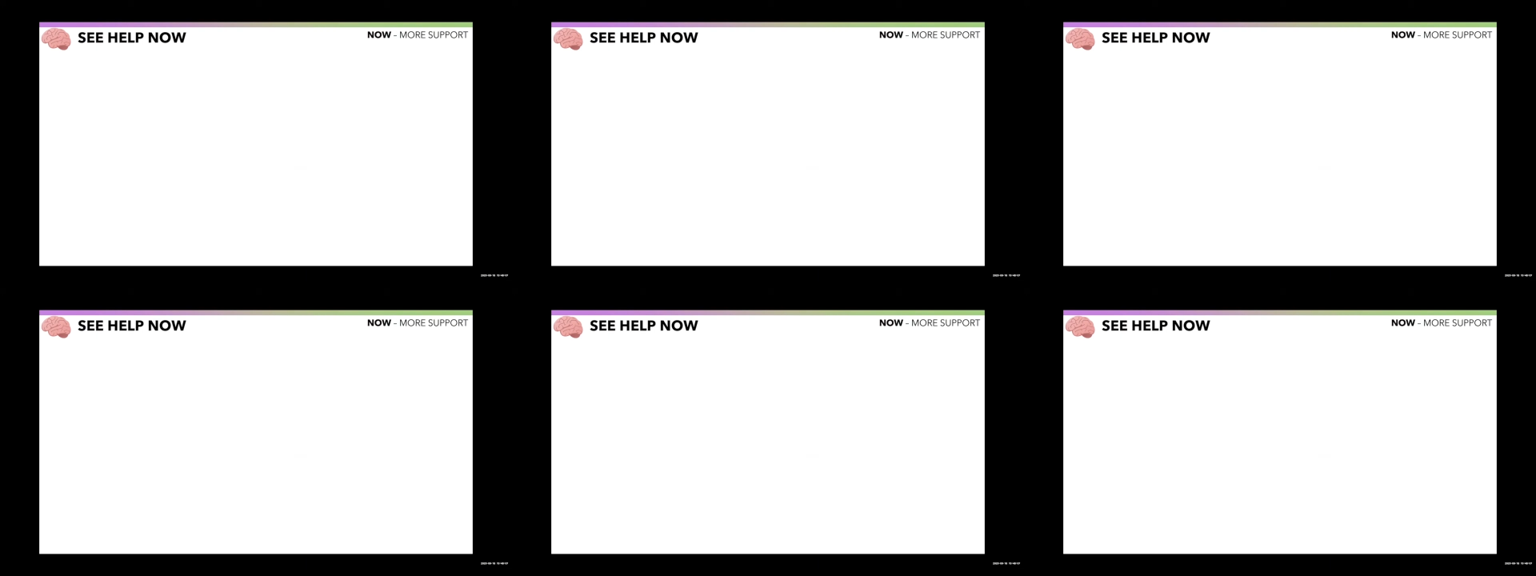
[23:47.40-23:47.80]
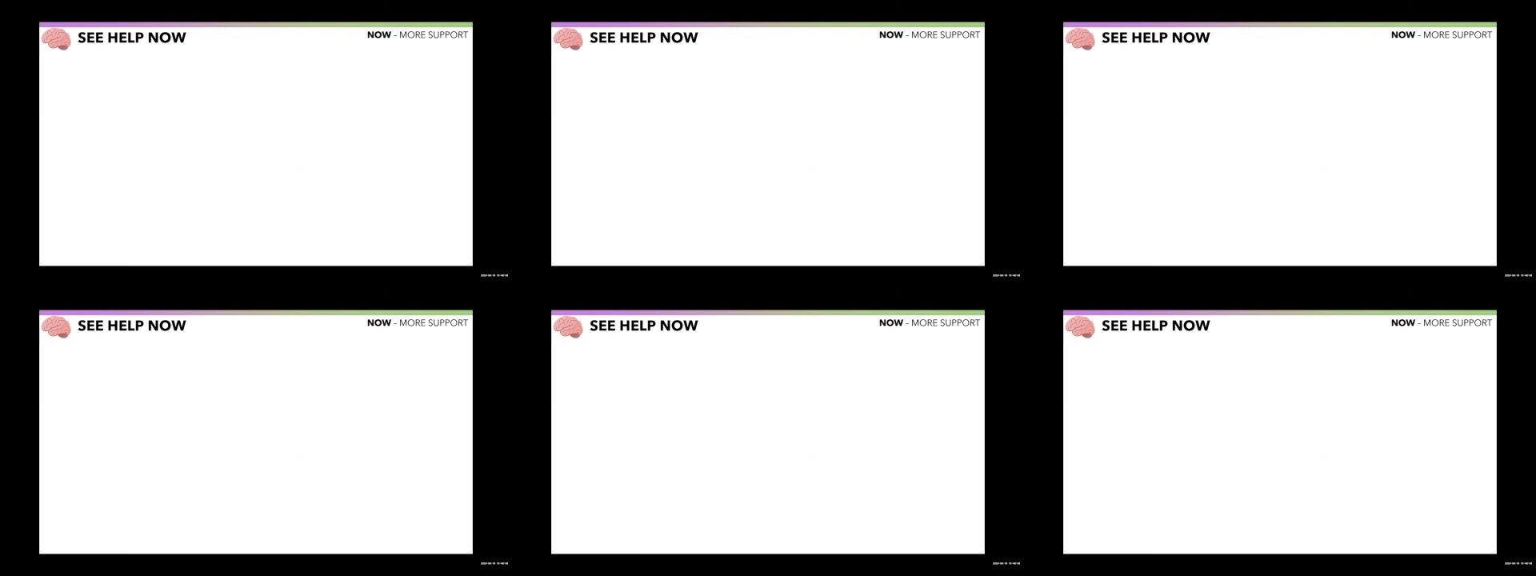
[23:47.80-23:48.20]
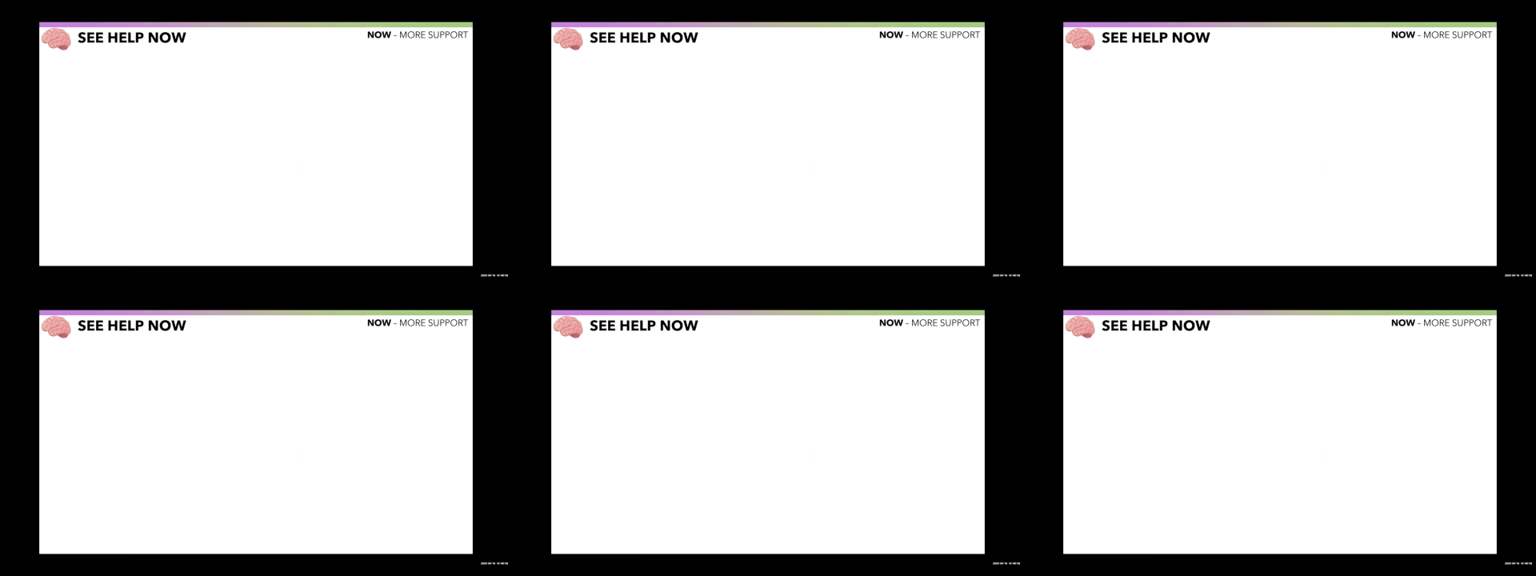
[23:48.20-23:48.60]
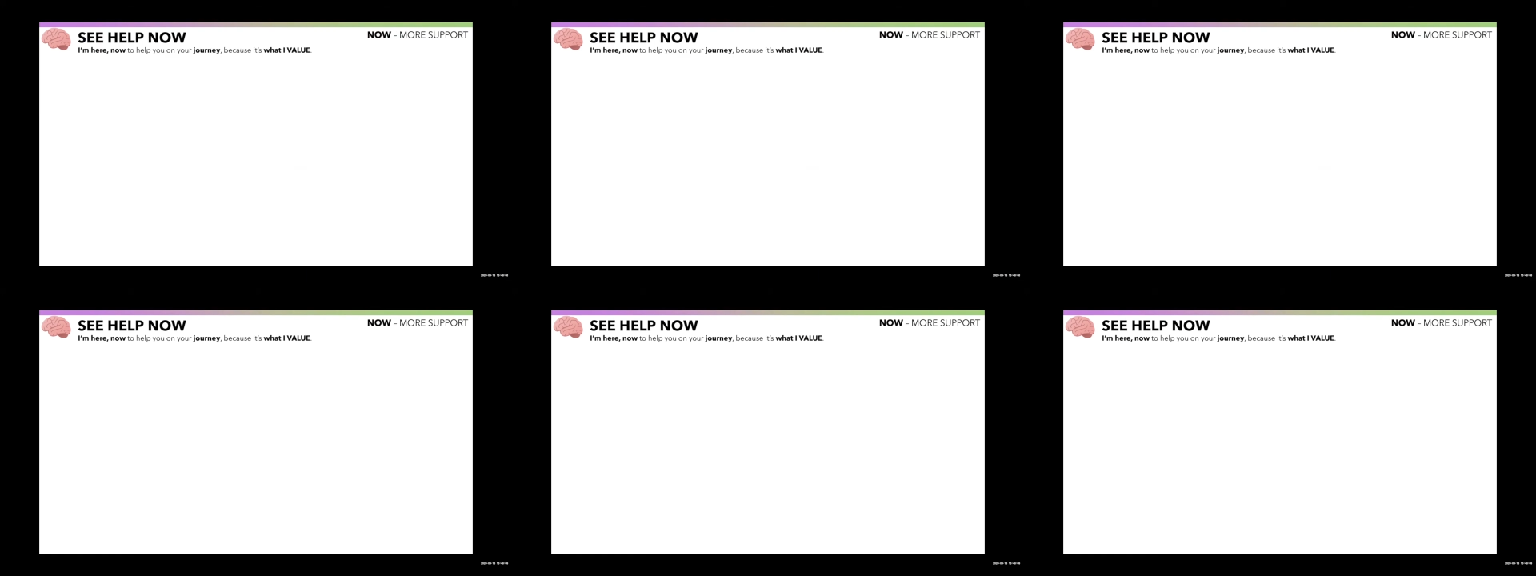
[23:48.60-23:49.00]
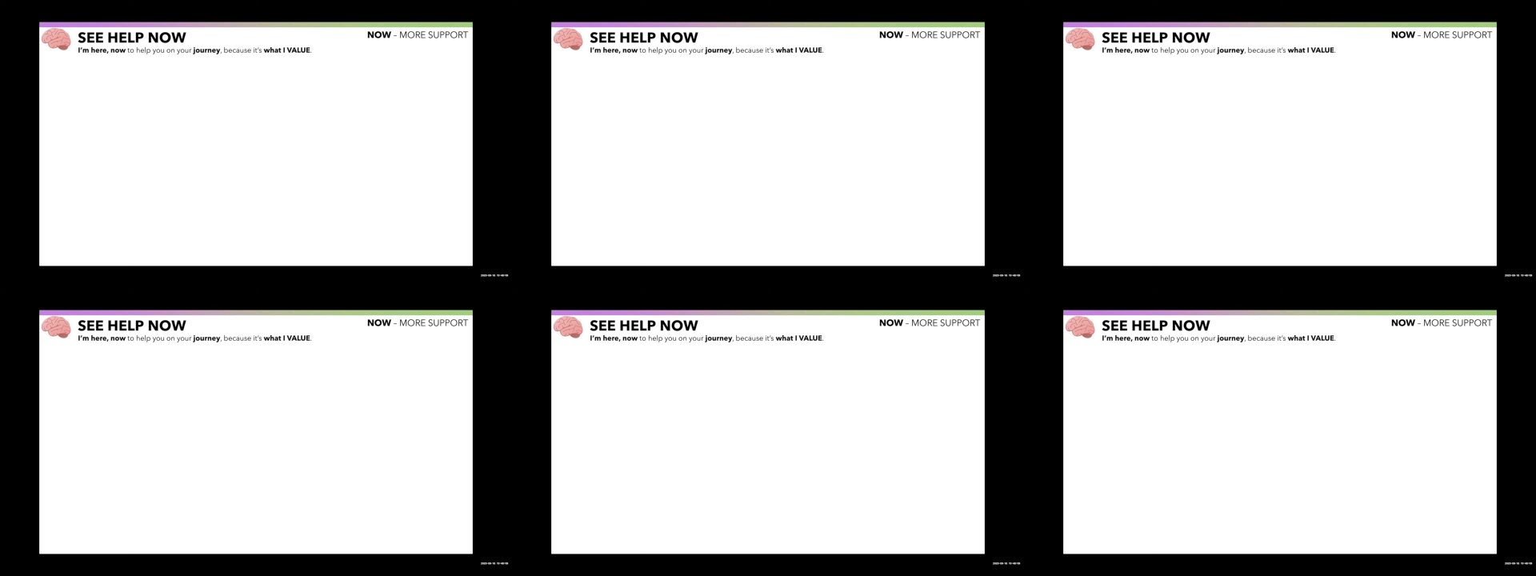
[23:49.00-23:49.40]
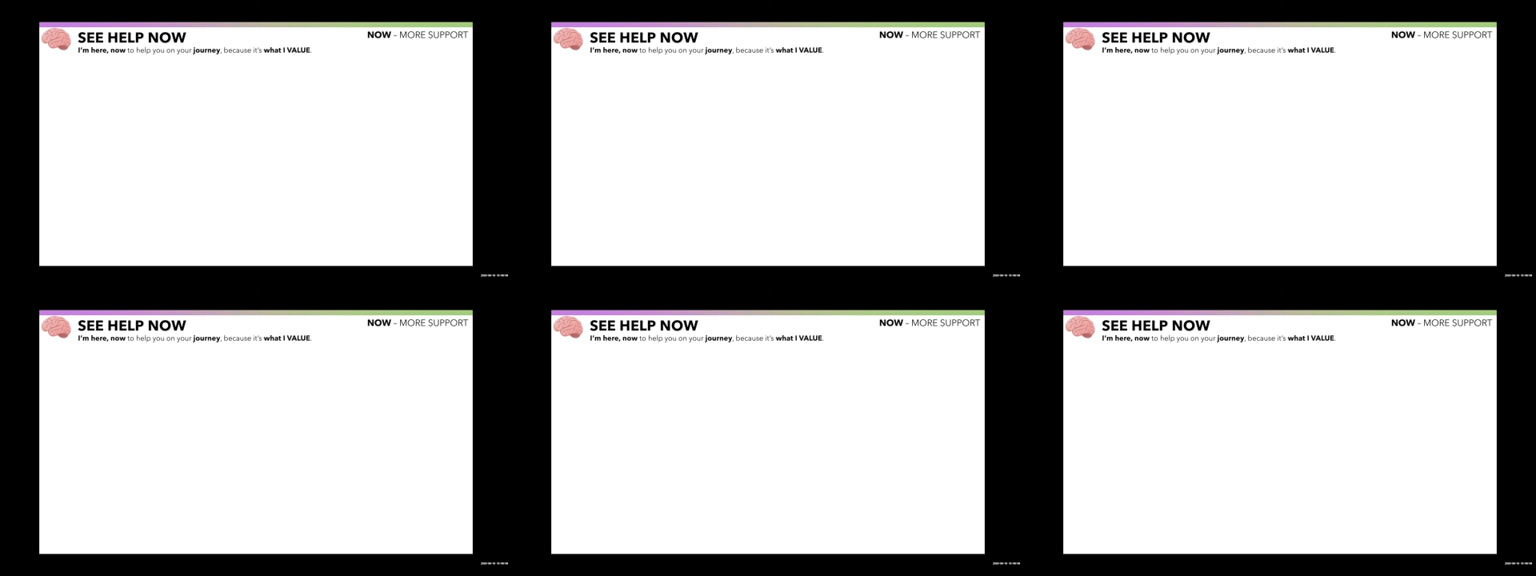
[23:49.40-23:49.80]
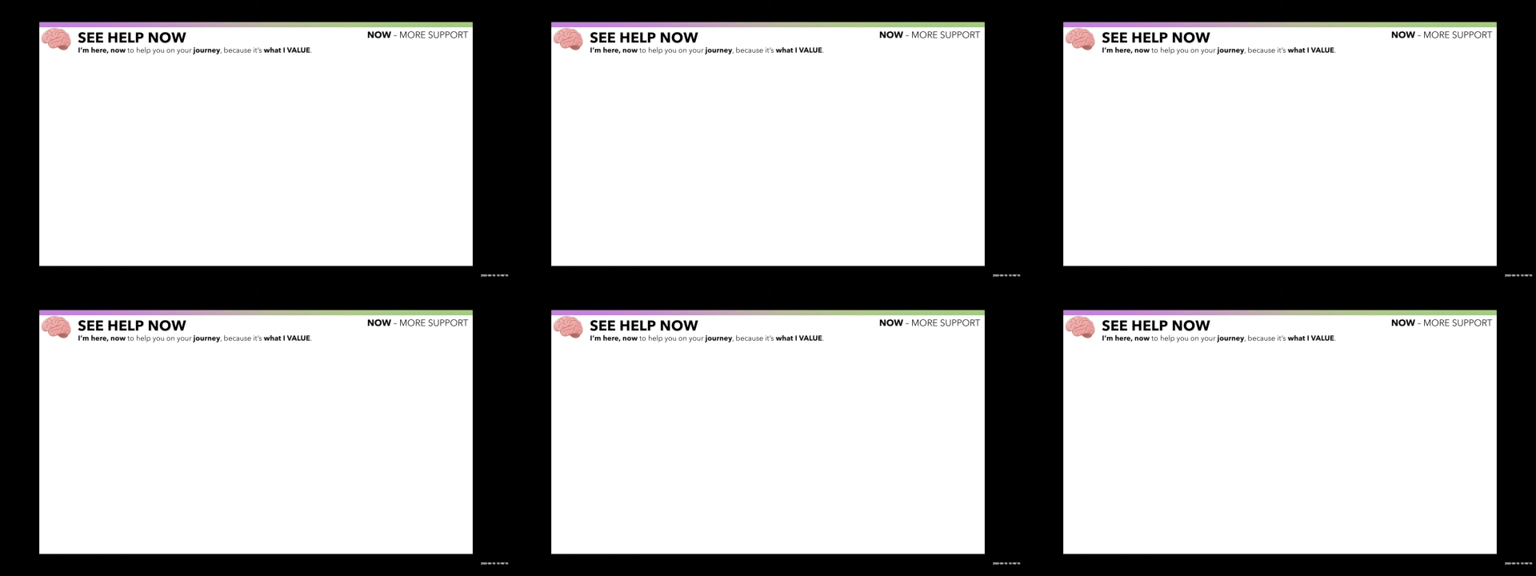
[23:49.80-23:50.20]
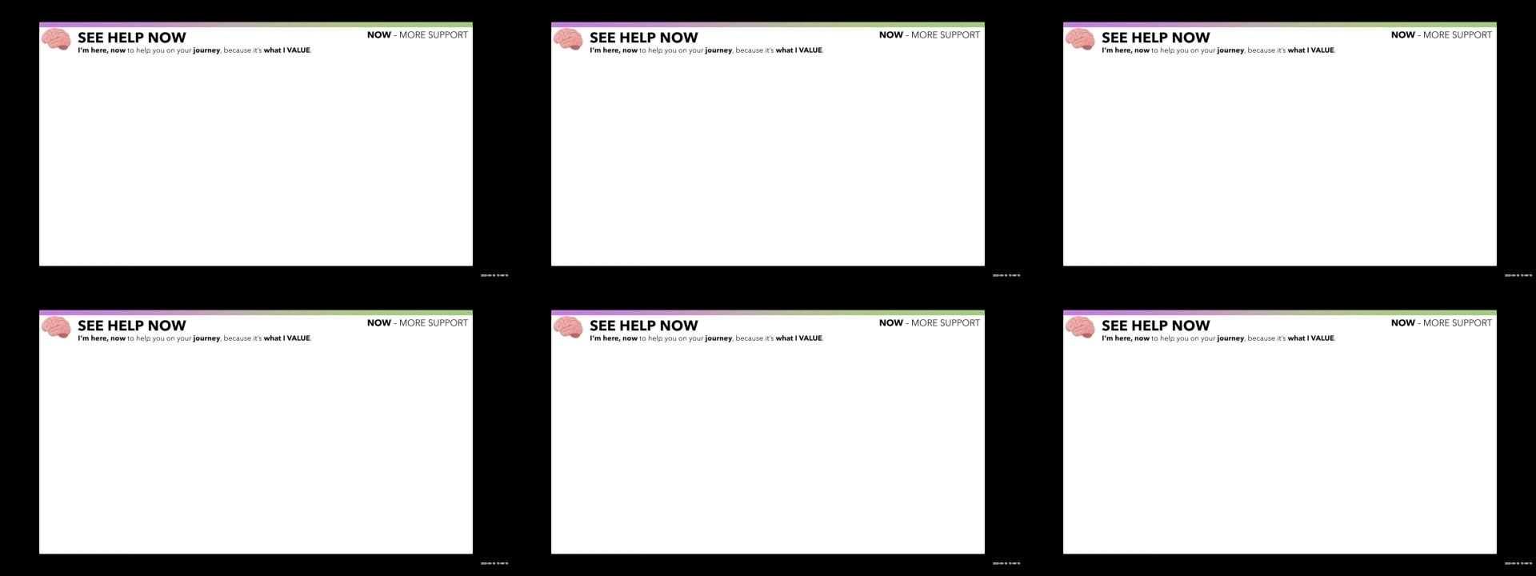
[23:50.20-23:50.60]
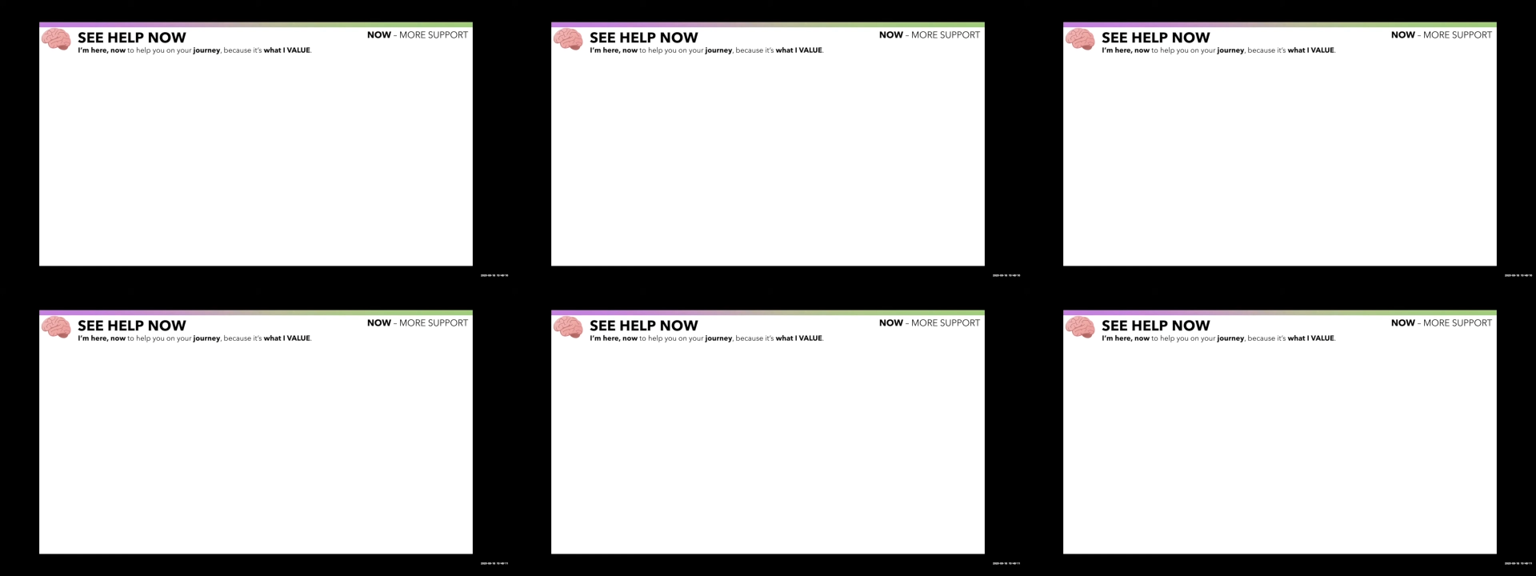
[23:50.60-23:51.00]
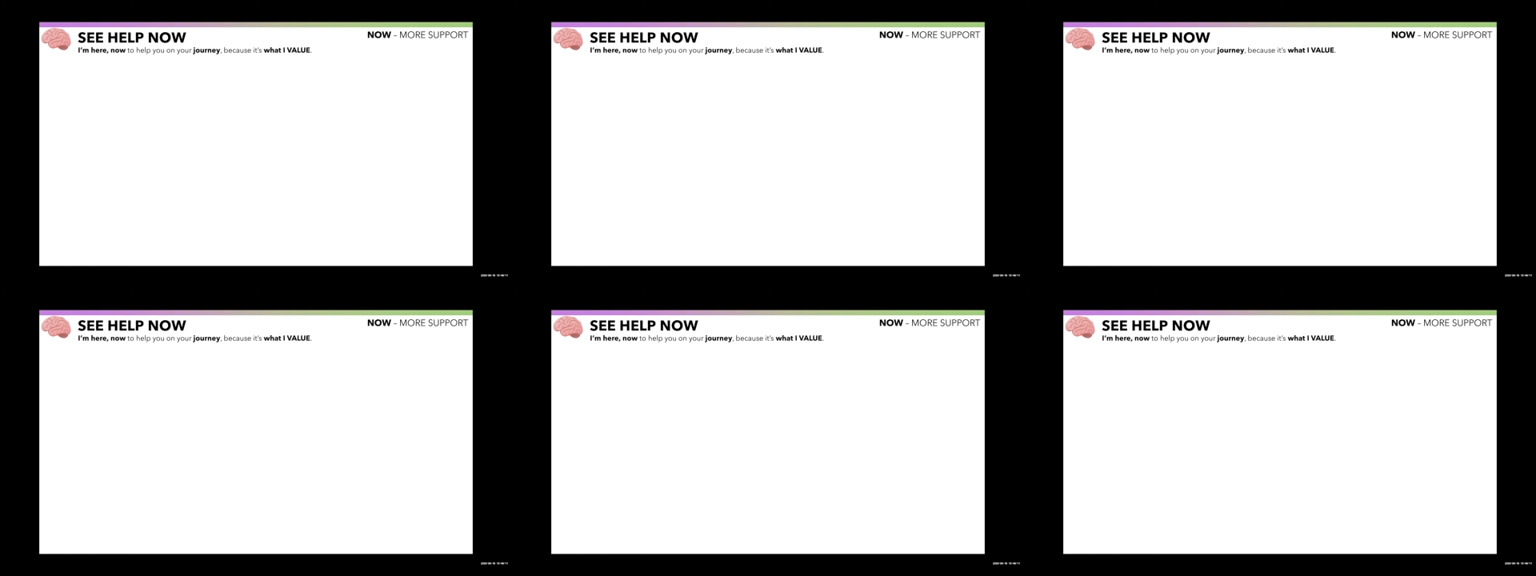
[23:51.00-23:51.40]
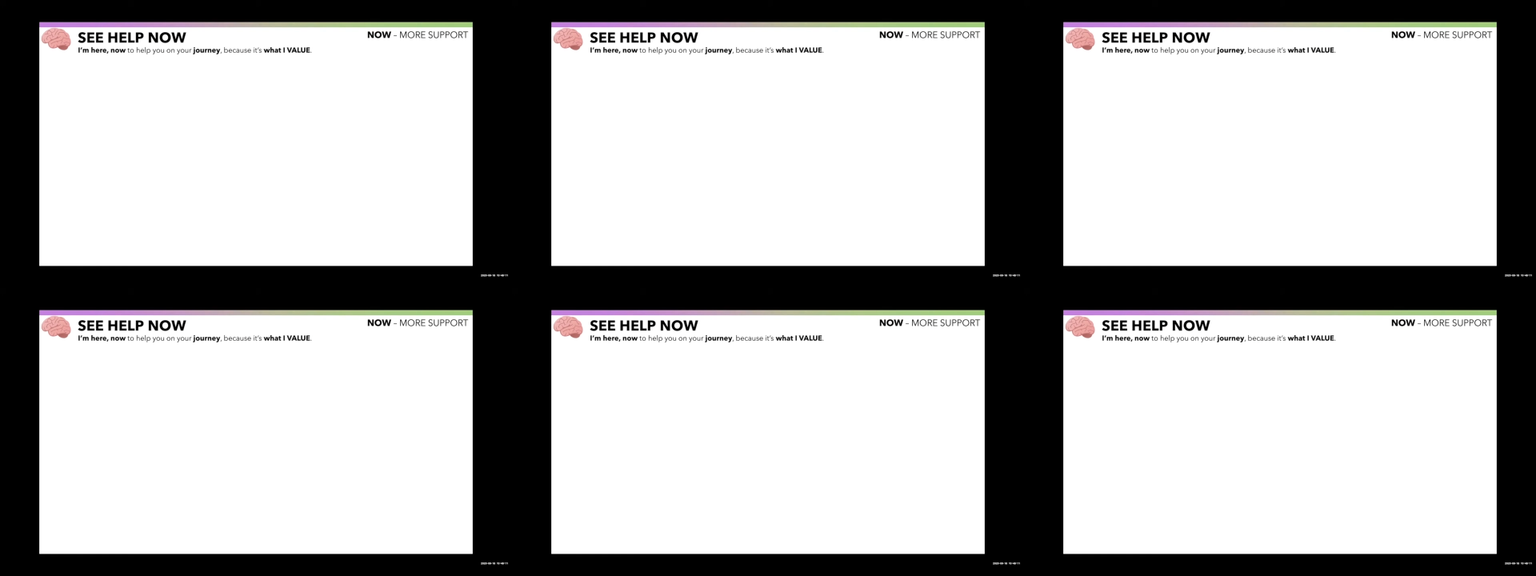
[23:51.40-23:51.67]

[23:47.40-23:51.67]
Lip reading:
No face is visible, so there are no lips to read.